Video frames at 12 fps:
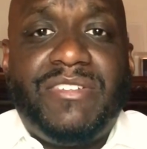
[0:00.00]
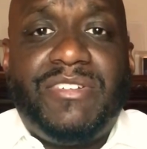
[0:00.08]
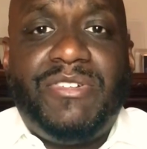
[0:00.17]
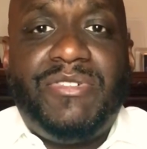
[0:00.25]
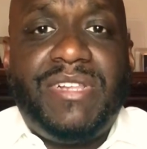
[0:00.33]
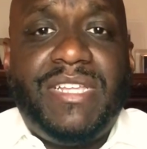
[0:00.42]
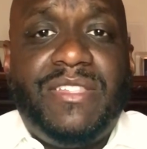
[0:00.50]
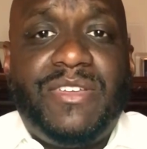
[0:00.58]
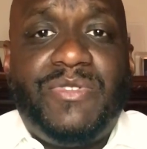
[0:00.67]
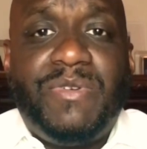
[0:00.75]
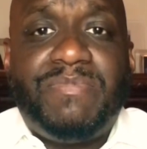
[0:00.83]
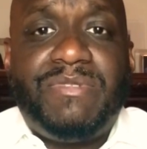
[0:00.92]
are currently in the
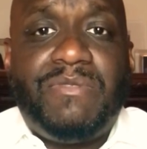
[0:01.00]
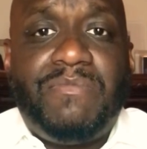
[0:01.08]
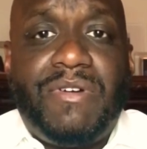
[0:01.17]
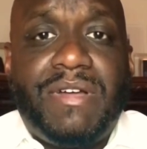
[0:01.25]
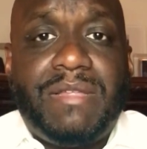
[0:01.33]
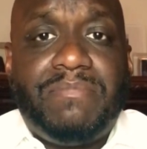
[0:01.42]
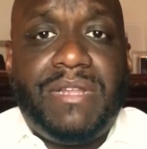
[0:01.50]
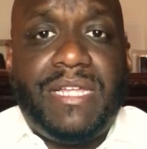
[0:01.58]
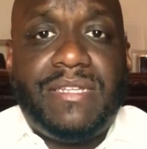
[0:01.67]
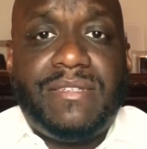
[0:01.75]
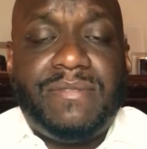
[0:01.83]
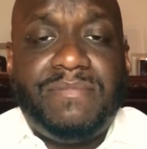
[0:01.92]
crypto
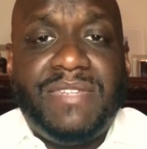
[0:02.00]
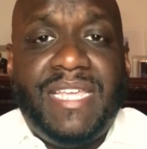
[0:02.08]
marketplace.